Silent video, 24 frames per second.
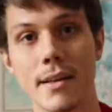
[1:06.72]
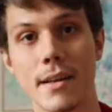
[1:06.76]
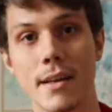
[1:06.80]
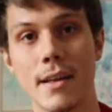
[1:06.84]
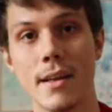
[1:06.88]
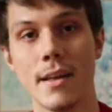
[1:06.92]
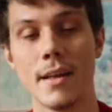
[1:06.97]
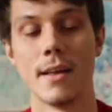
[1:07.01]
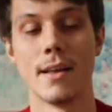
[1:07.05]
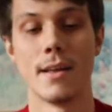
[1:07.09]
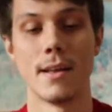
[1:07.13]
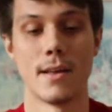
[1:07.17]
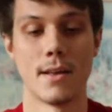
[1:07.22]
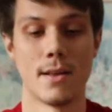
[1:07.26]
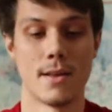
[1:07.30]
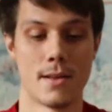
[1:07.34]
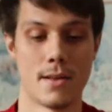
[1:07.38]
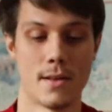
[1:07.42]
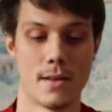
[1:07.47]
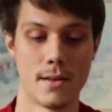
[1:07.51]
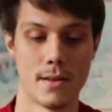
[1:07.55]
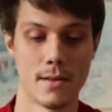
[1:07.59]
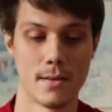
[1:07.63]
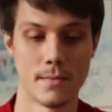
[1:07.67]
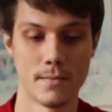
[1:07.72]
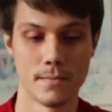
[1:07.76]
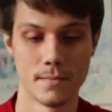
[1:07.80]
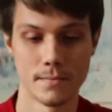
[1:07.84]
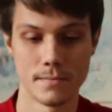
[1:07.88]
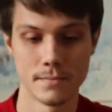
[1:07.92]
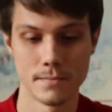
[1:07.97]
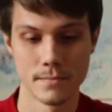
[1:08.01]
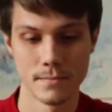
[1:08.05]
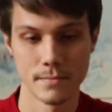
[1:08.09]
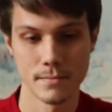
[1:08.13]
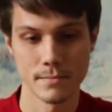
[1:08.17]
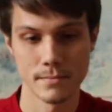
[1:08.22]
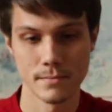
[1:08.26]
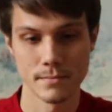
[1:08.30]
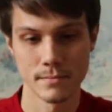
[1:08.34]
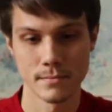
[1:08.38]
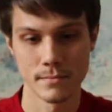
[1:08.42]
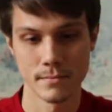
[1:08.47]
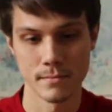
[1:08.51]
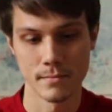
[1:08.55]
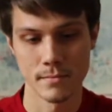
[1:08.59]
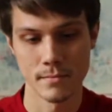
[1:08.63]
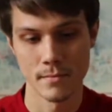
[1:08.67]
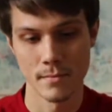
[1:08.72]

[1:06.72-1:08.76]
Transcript: No one is speaking in this clip.